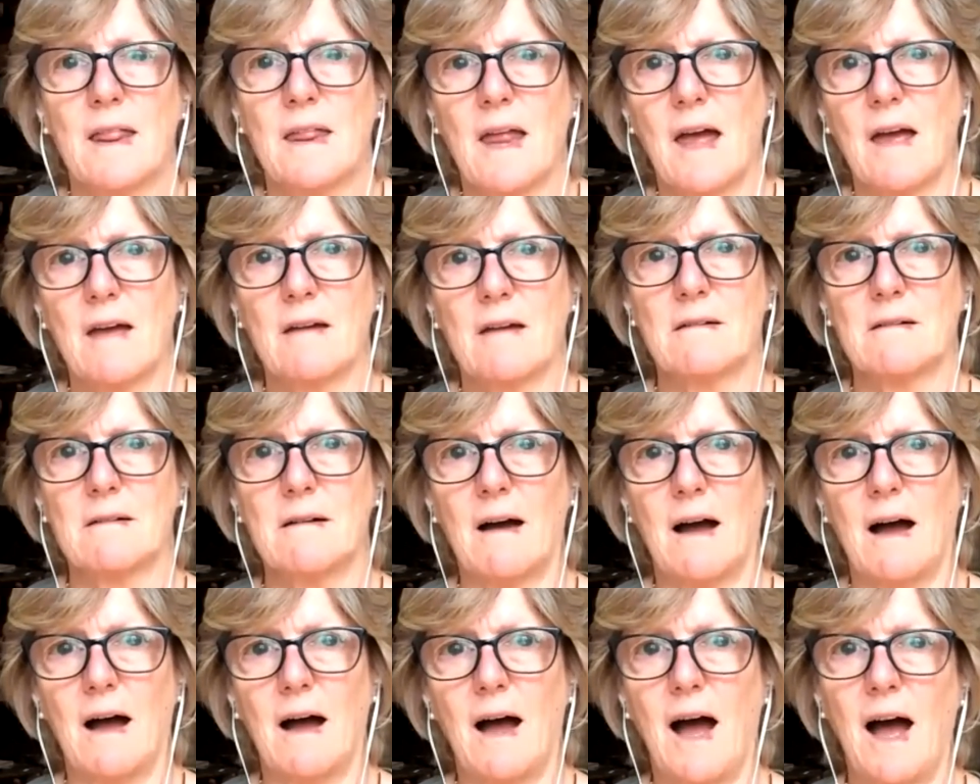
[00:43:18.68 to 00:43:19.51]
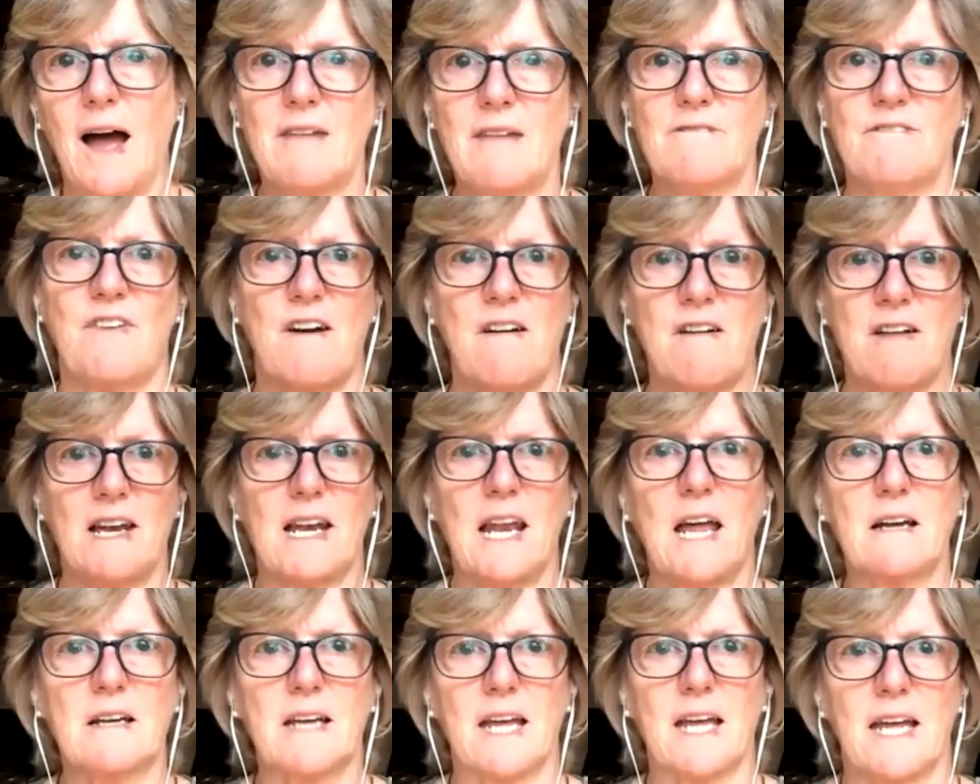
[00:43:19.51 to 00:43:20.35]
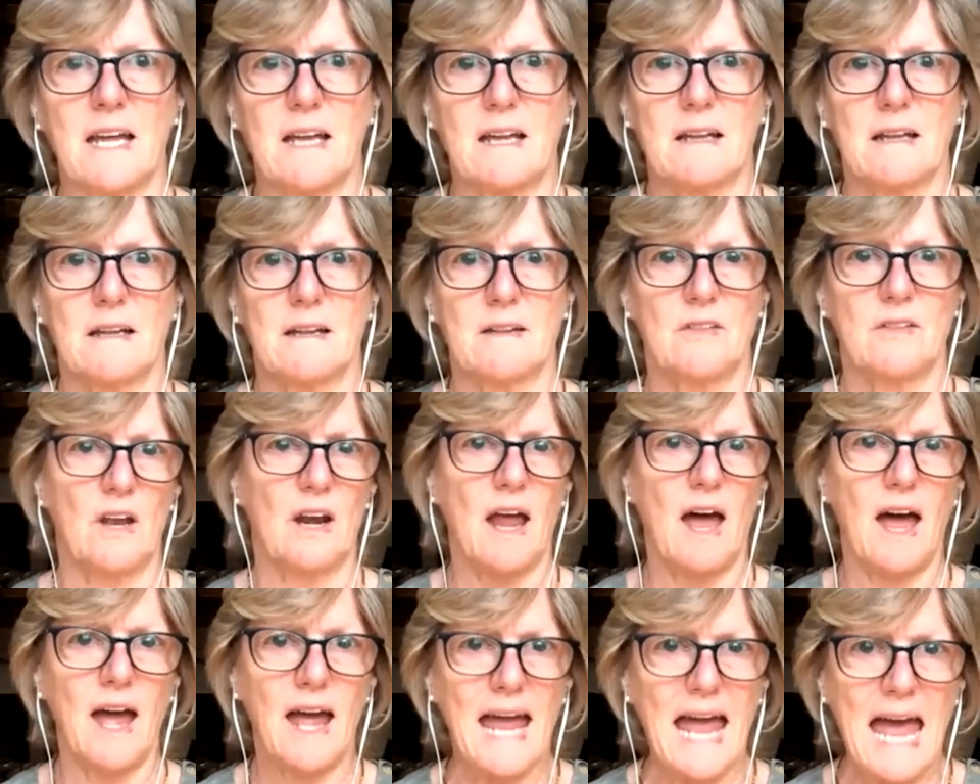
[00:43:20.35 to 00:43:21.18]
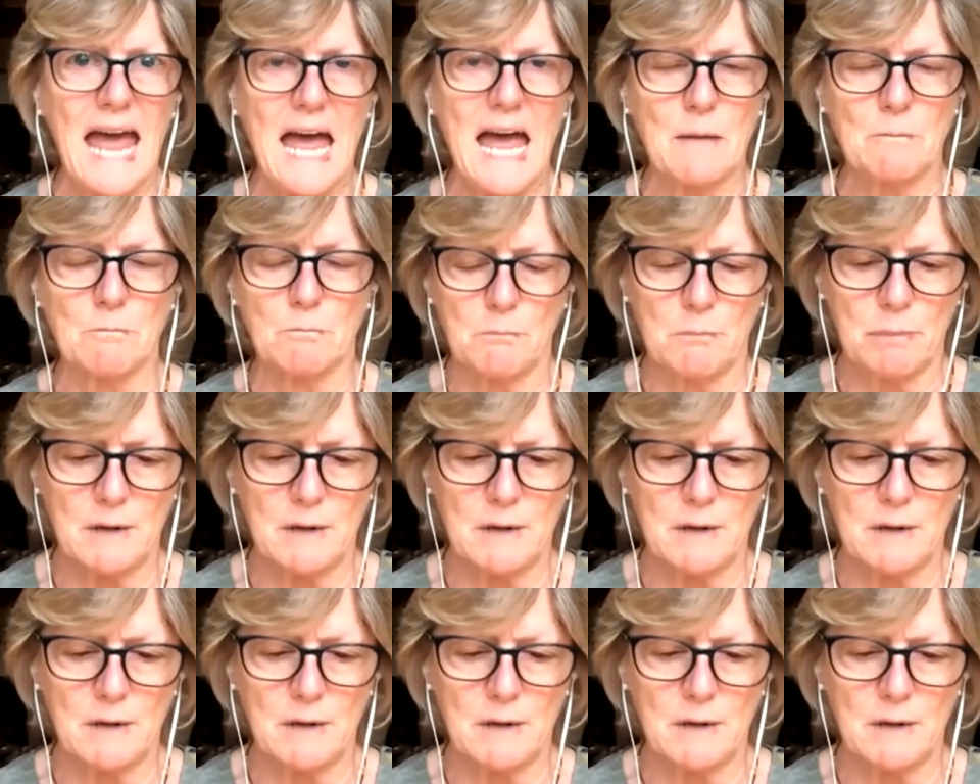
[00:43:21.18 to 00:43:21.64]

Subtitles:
So I'm very lucky that I am,